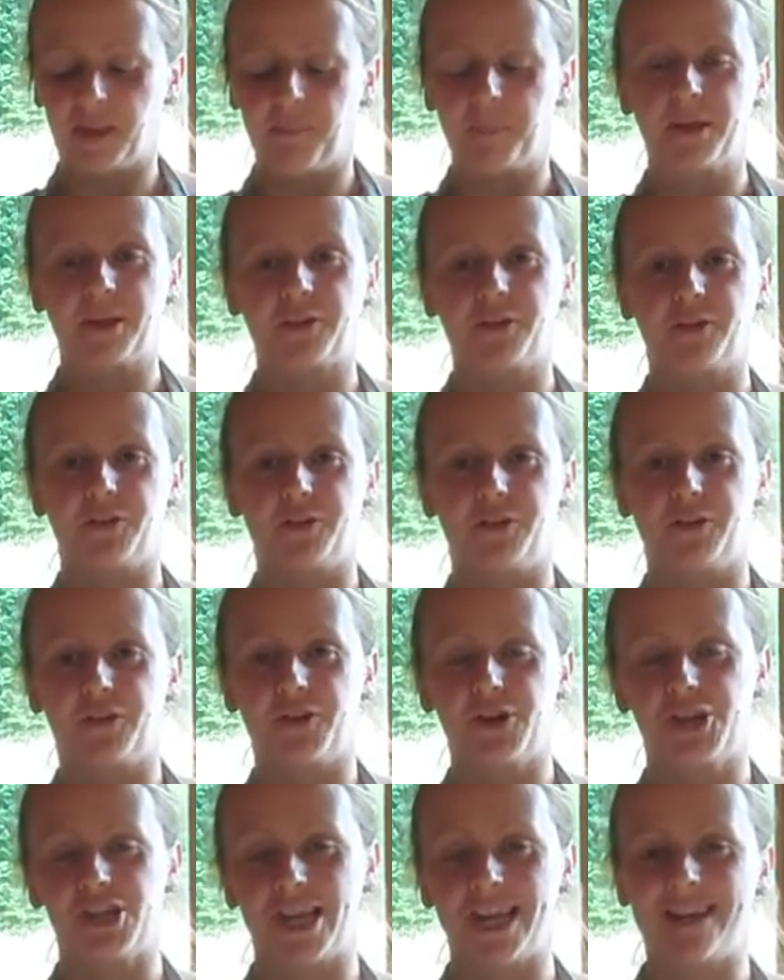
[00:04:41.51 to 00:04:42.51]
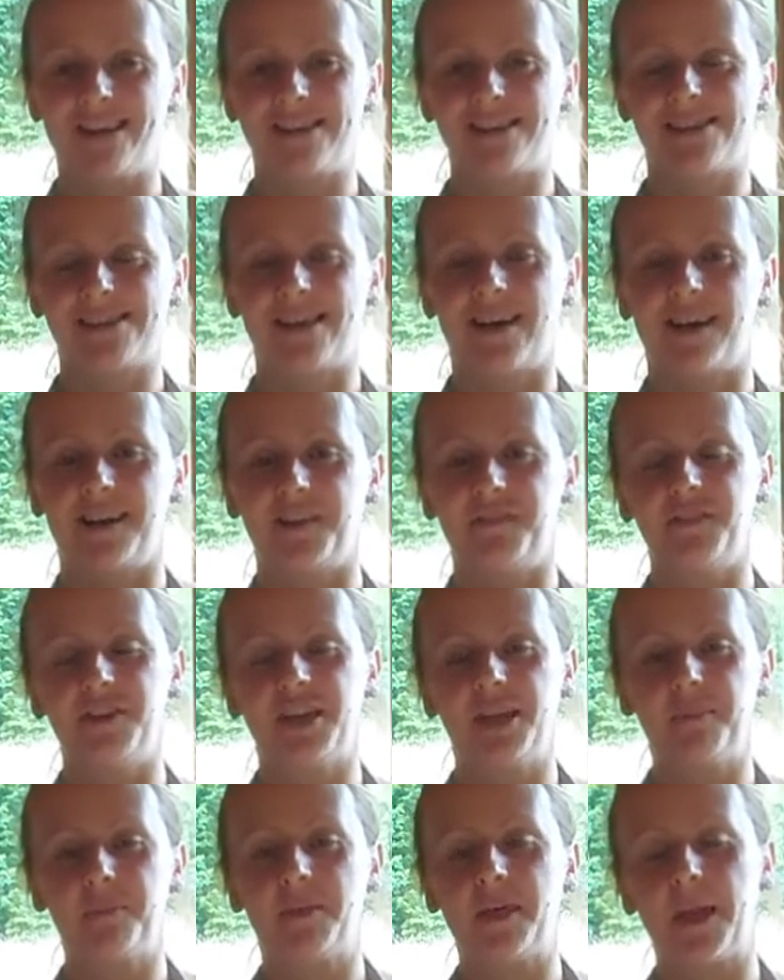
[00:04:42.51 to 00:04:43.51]
pickled courgettes, and if you
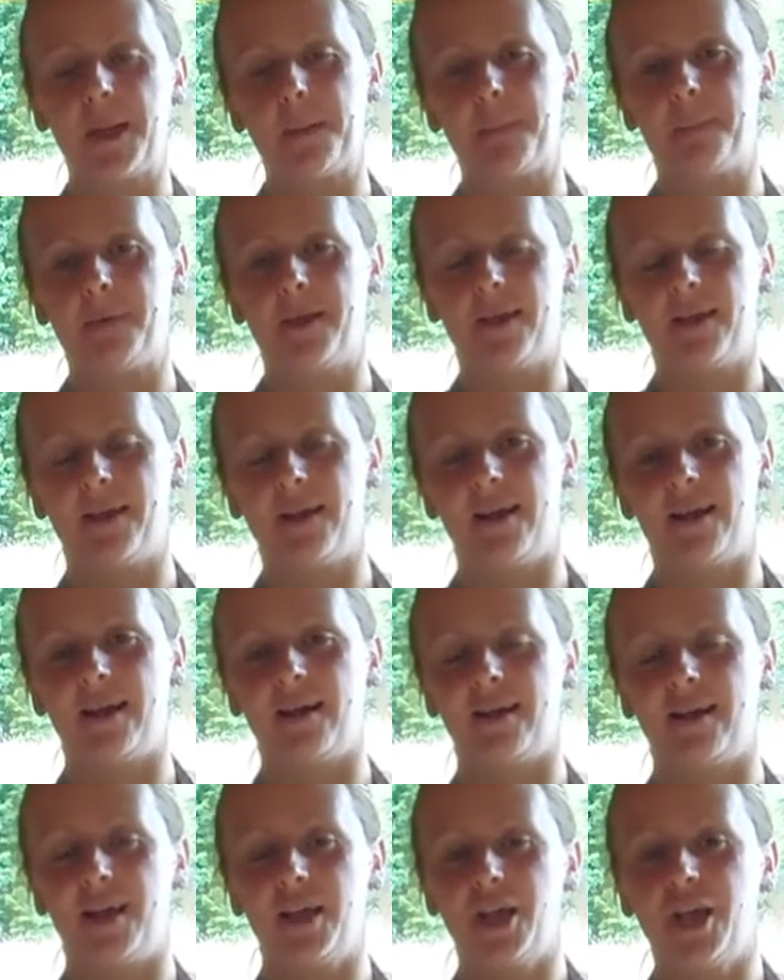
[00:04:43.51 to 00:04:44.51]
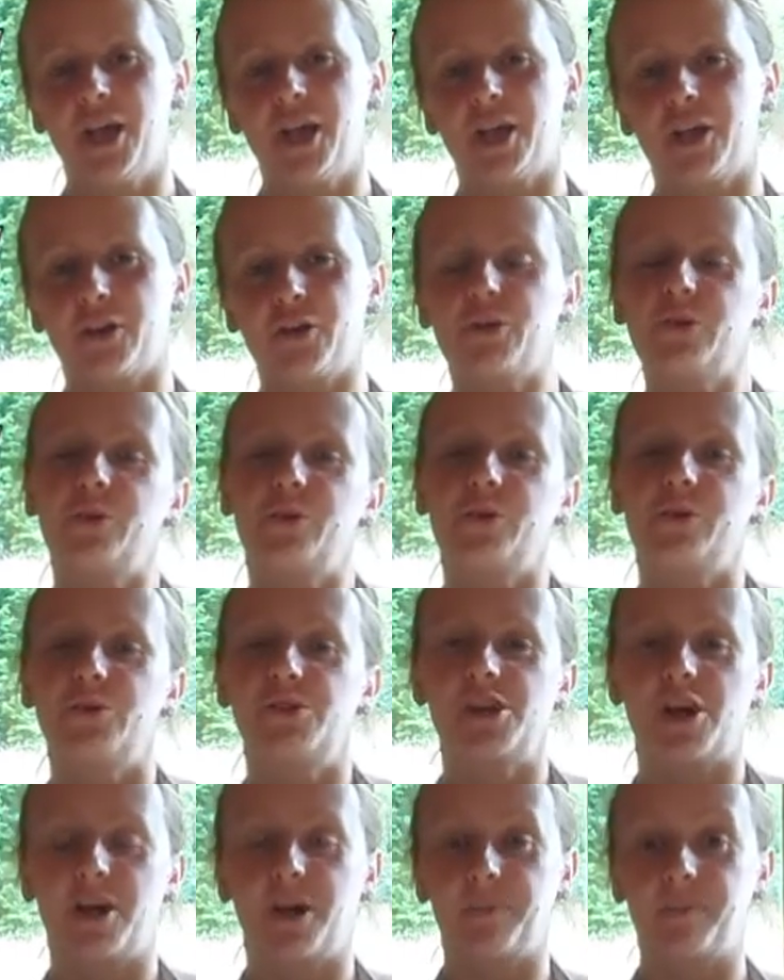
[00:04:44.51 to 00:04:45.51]
keep them in a cool,
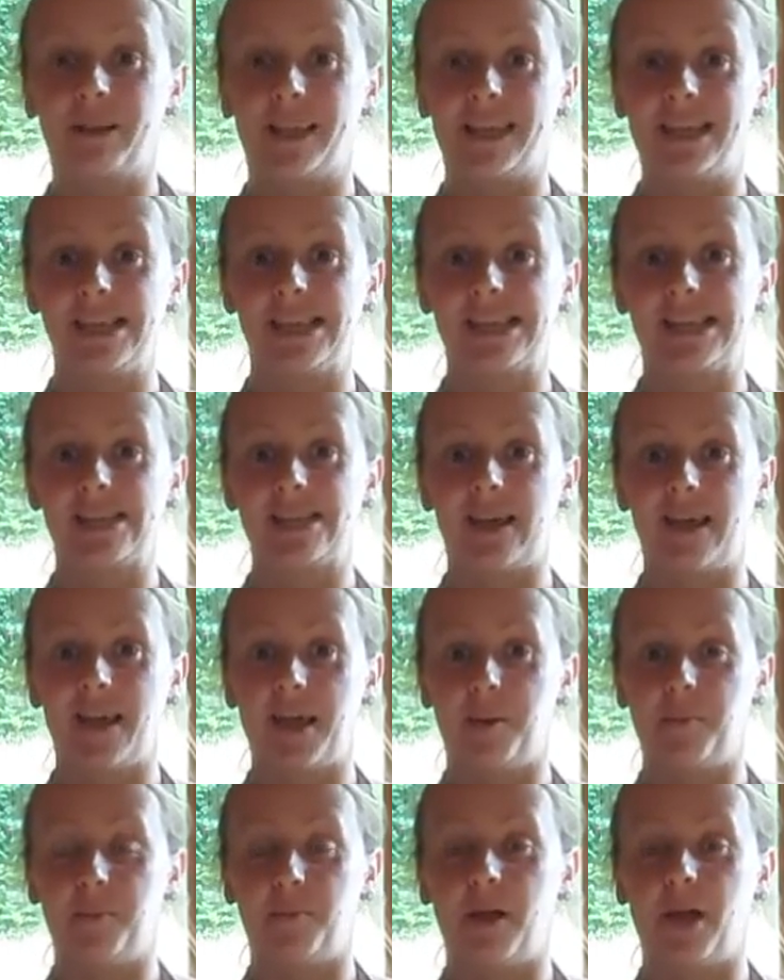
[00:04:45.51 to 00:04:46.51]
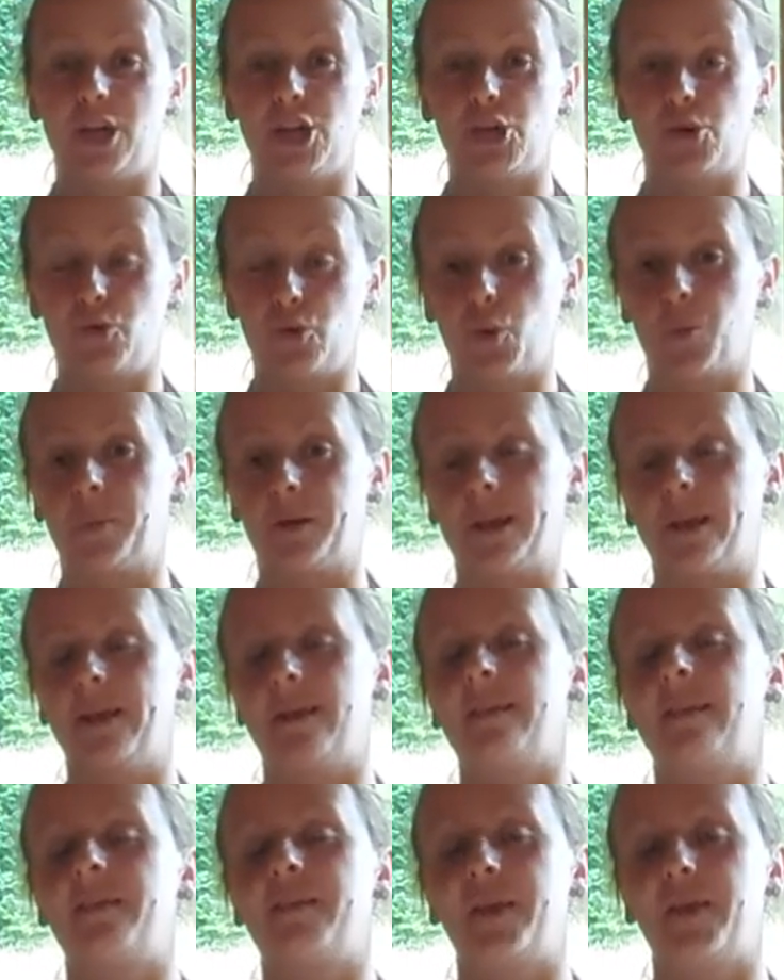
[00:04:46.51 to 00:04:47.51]
dark place and don't open it,
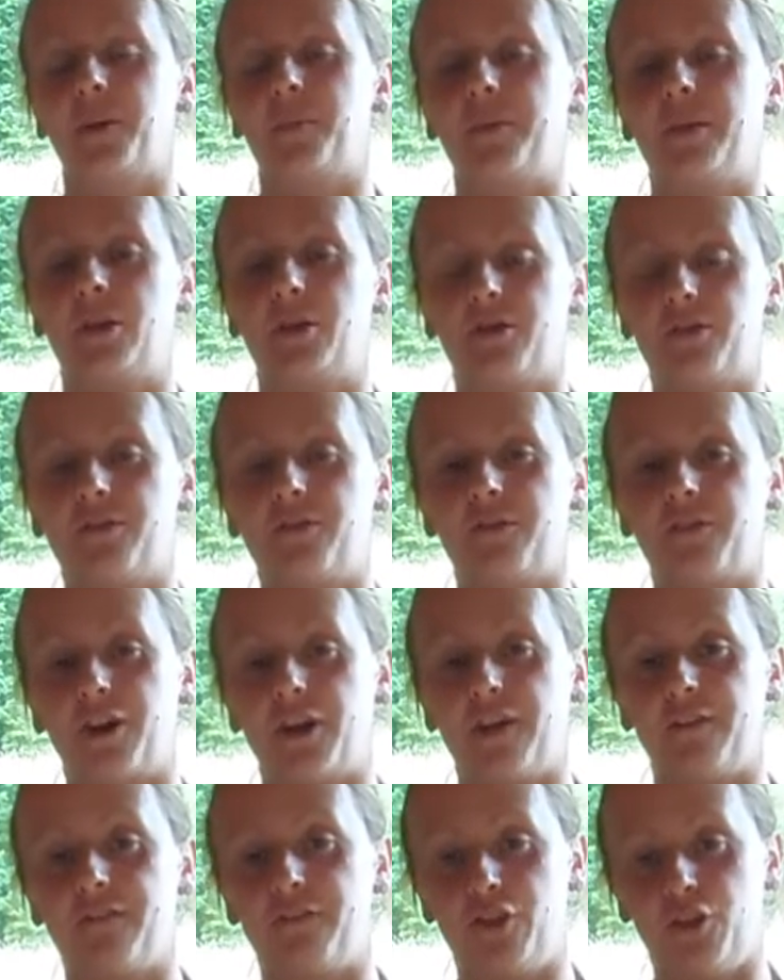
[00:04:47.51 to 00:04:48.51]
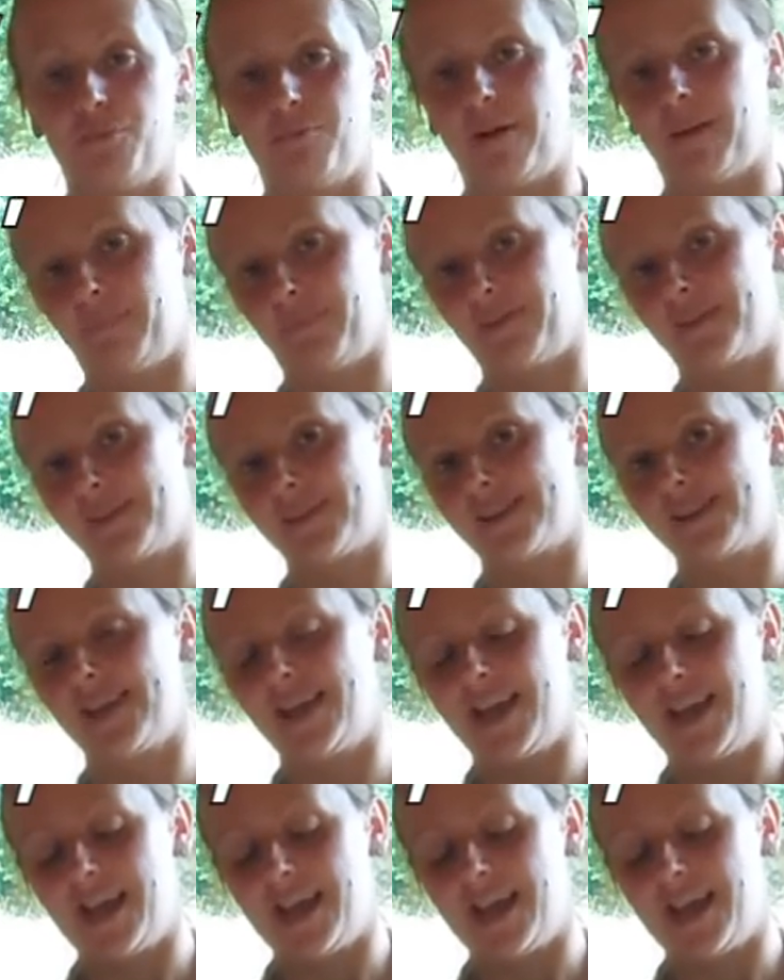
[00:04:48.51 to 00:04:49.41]
they'll be good for a few months.